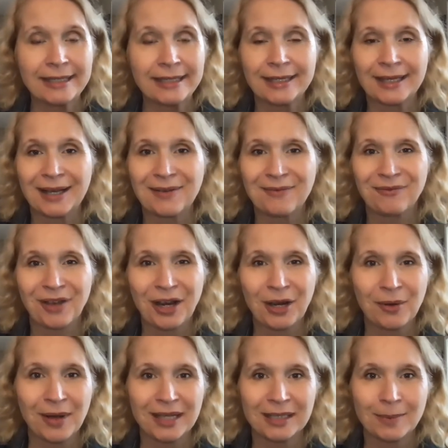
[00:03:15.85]

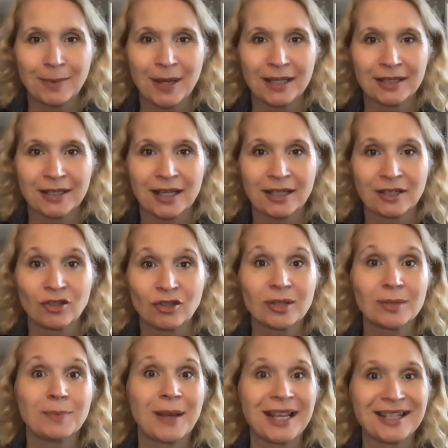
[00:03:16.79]
FICO SBSS
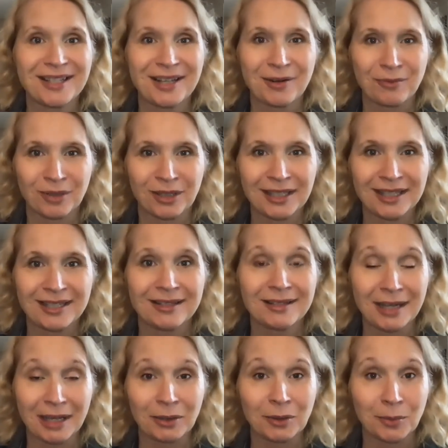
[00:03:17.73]
just based on really
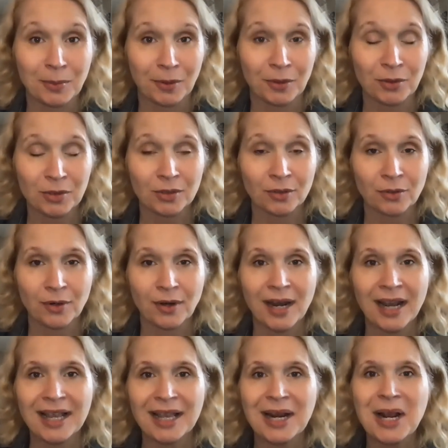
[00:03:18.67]
stellar personal
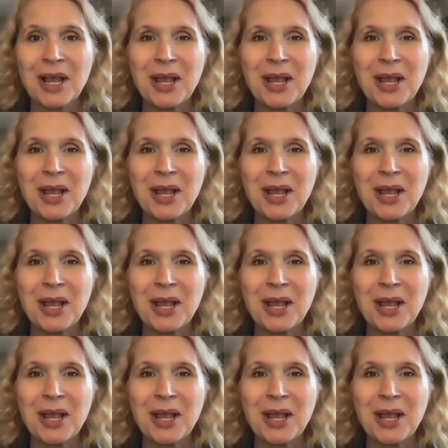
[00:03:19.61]
credit,